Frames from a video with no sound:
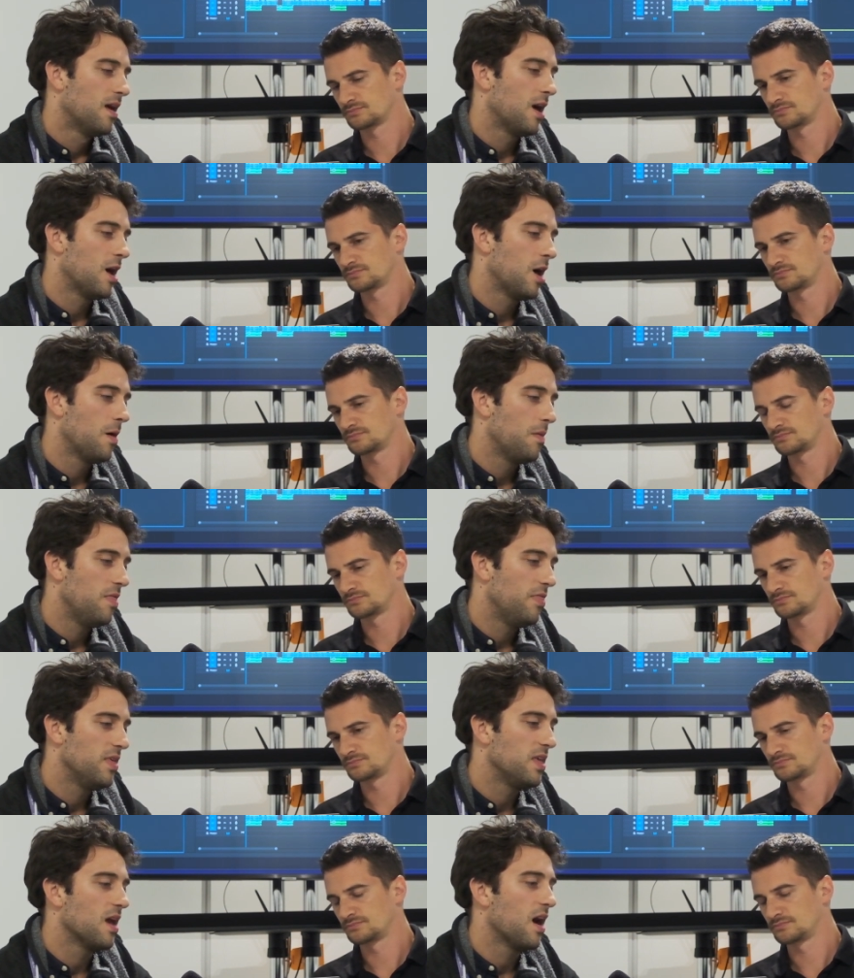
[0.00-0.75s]
Speaker 1: Um,
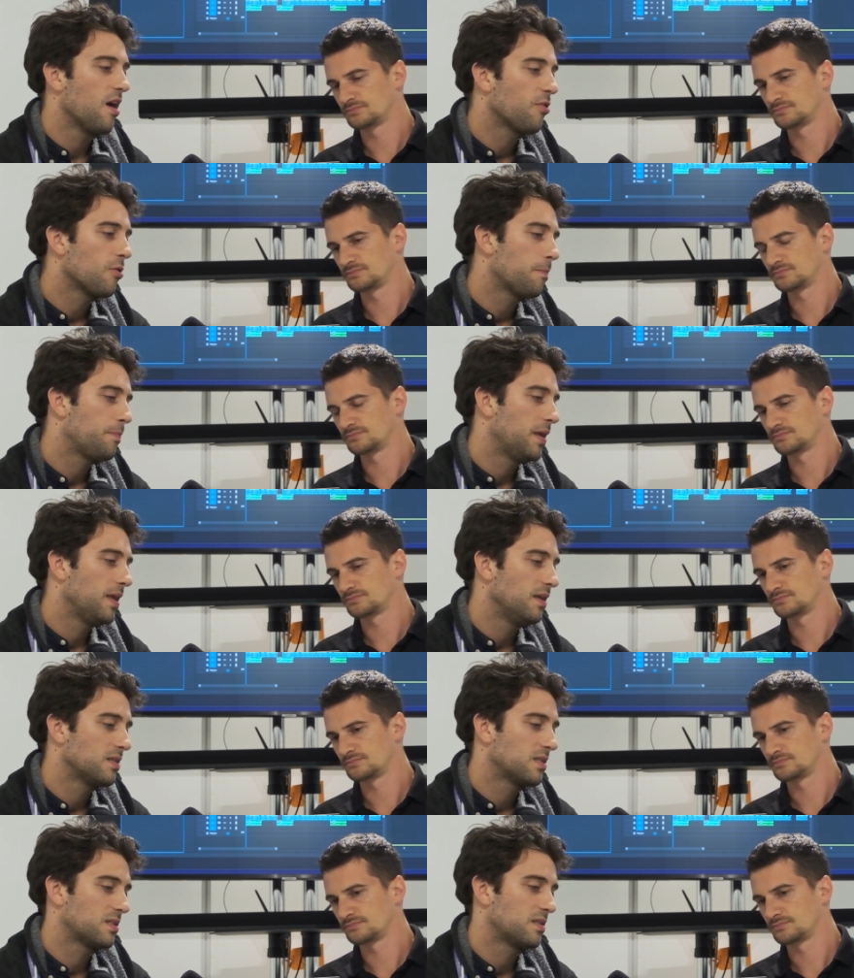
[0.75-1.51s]
the other
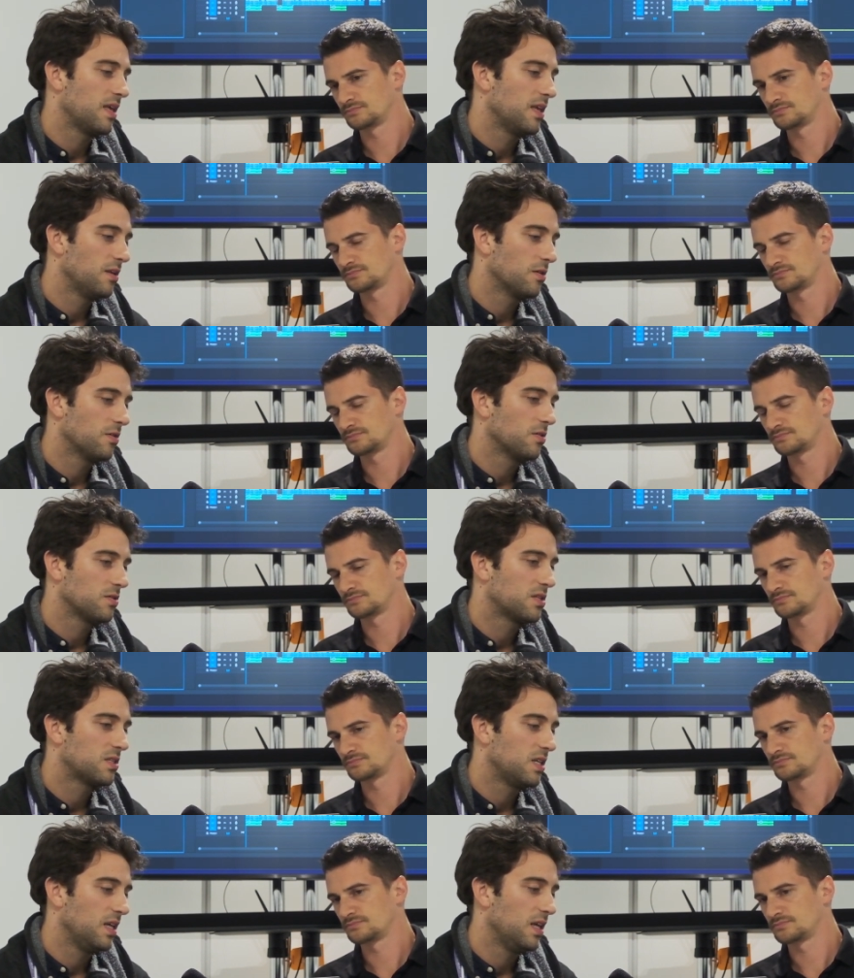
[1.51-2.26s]
piece that you'll
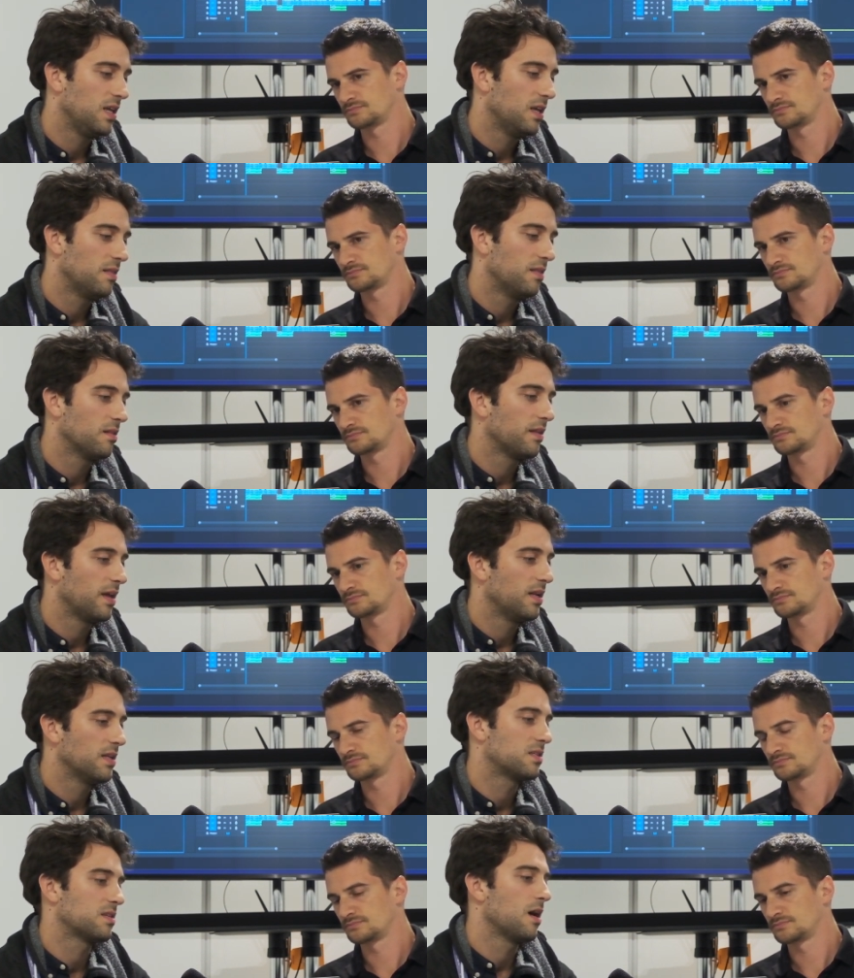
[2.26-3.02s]
see in the
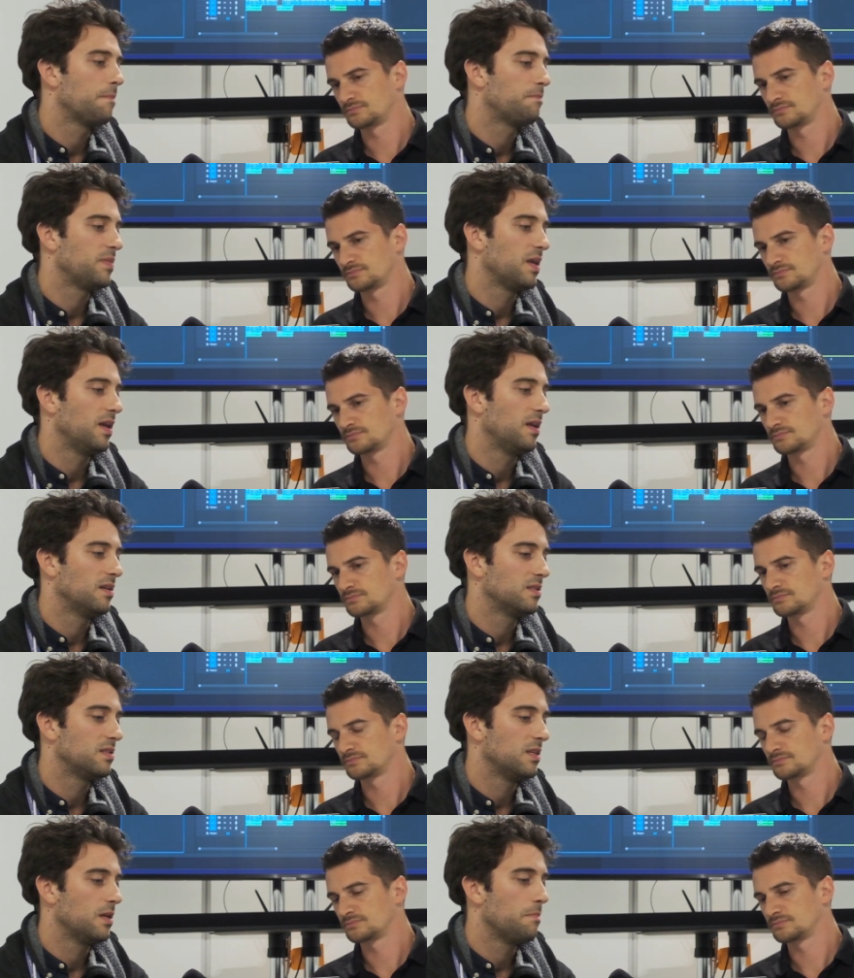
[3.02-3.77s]
latest update
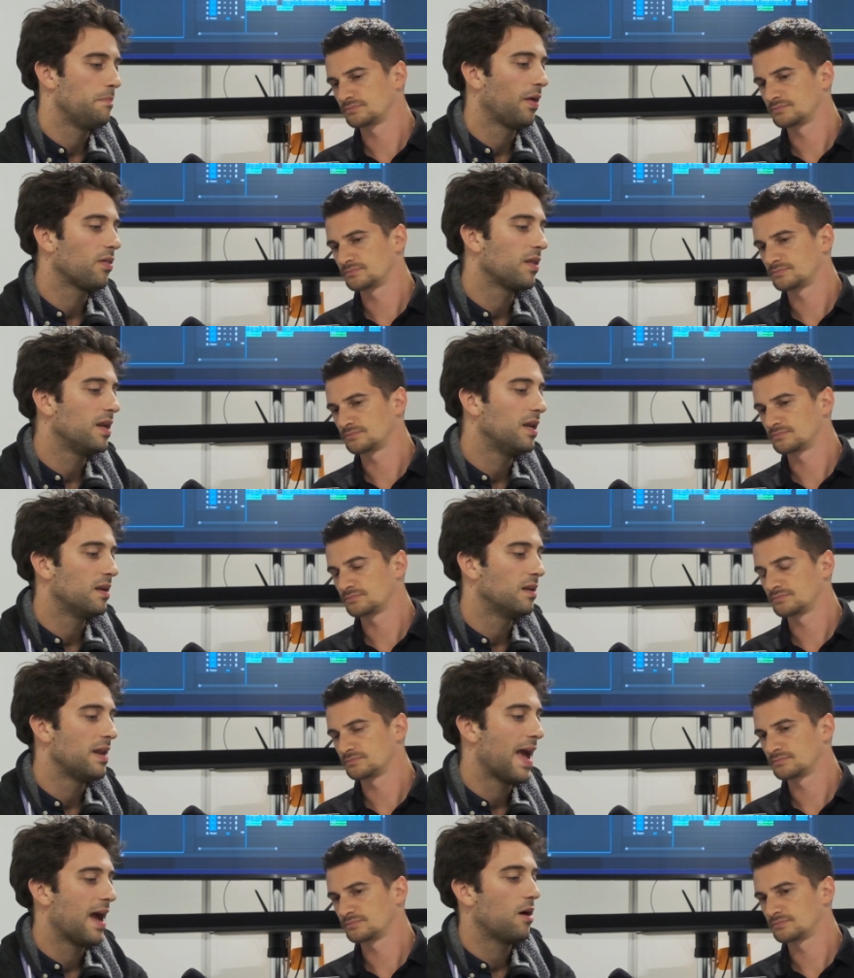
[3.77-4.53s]
is the ability
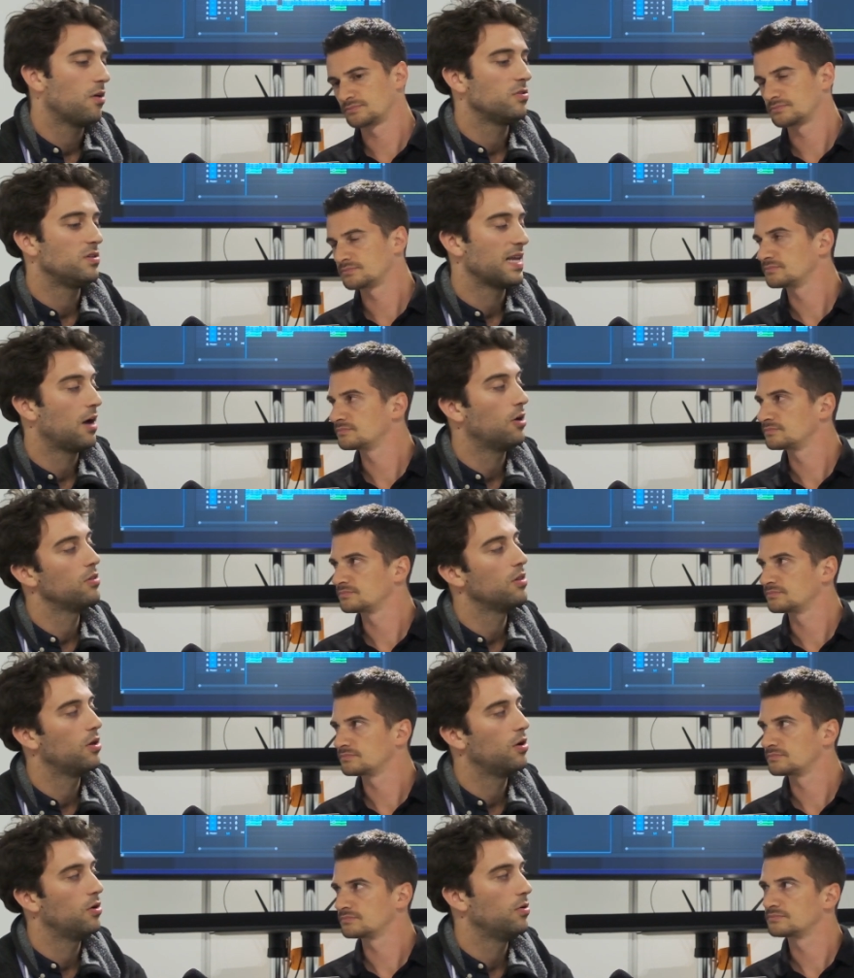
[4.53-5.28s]
to now
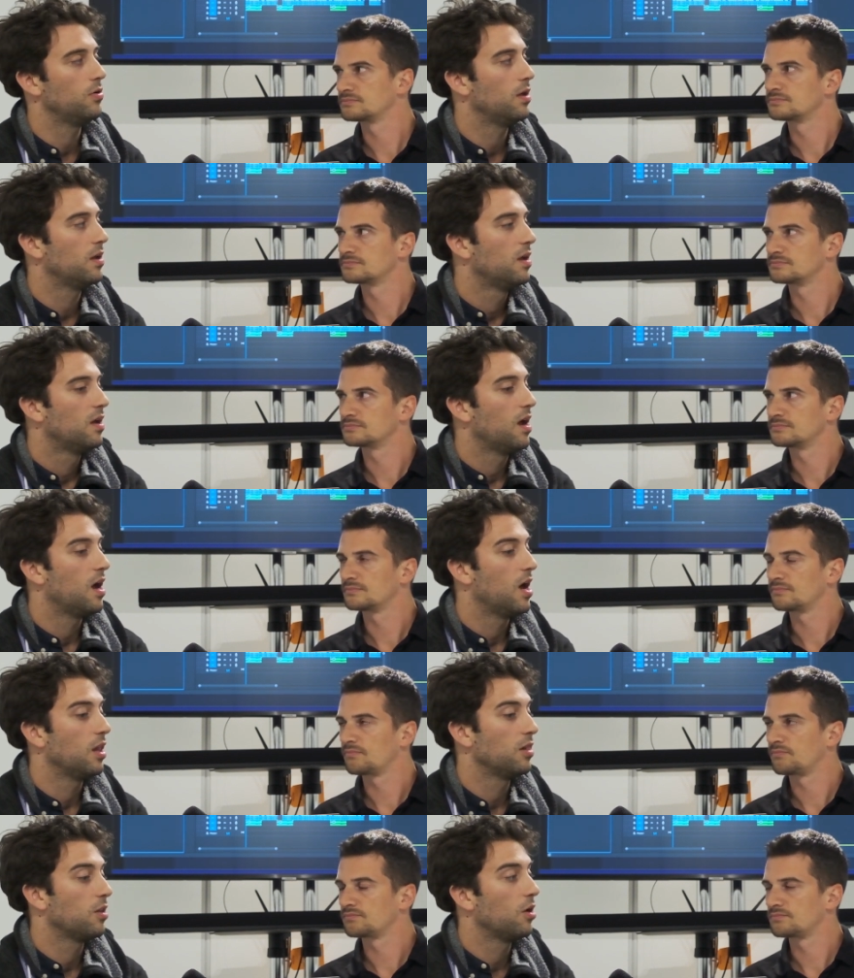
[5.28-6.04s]
download
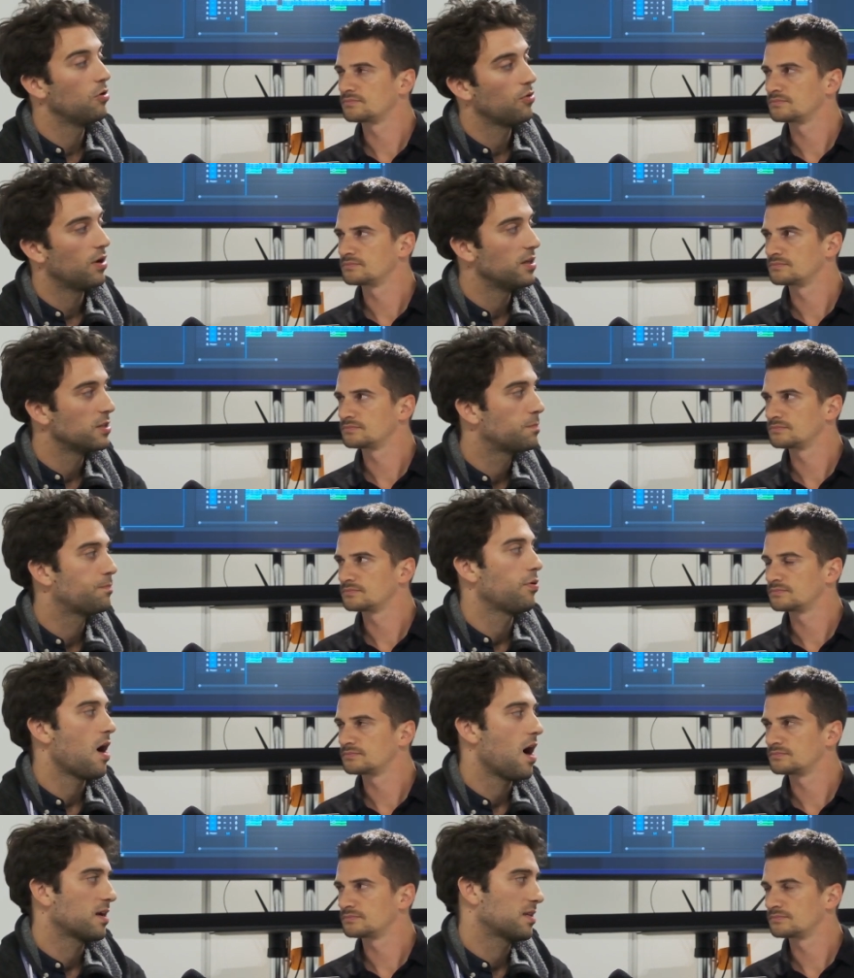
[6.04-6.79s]
uh, low-res
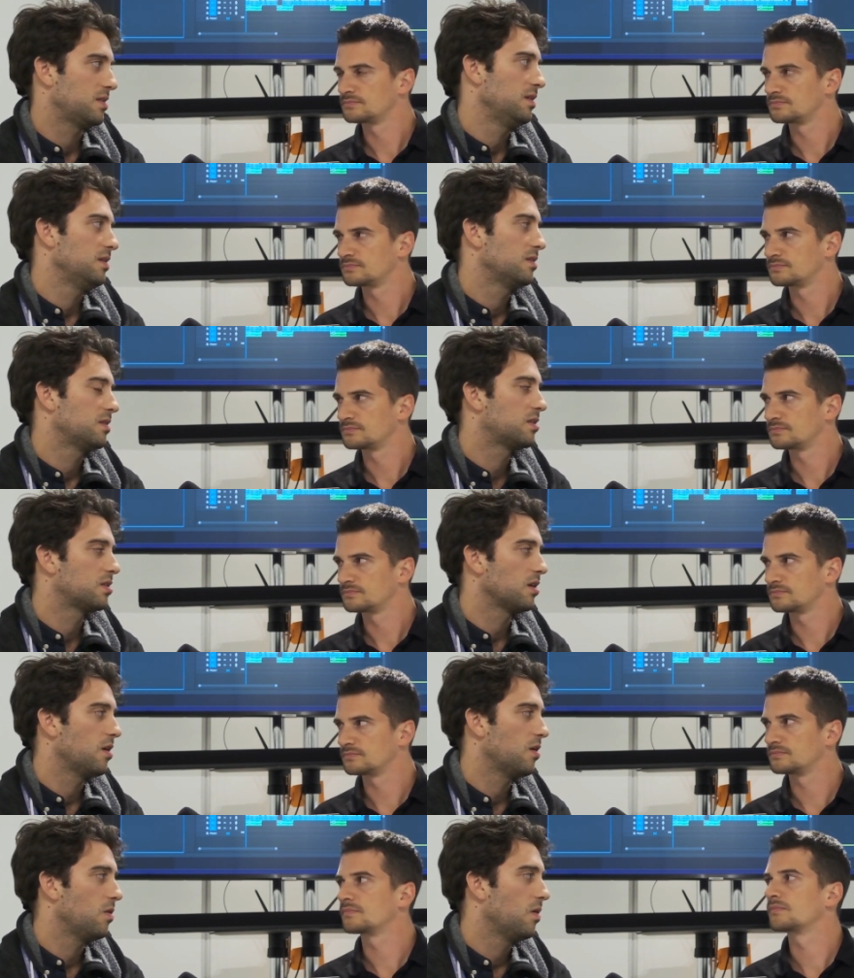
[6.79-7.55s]
proxies.
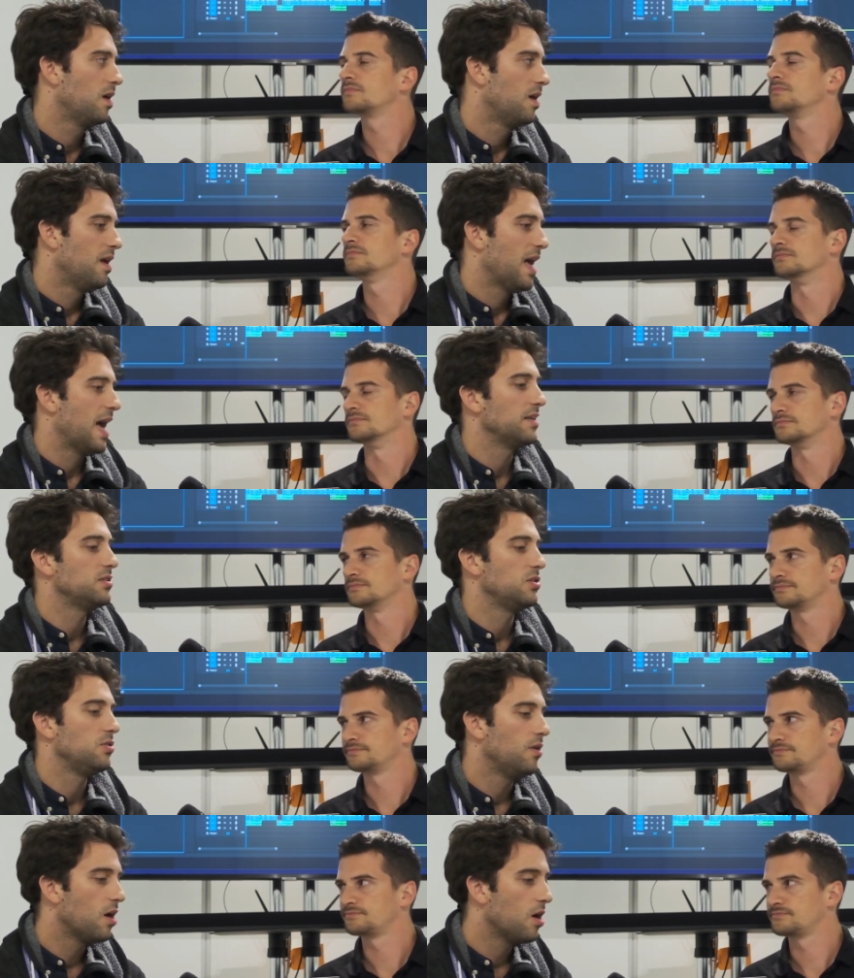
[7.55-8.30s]
So as you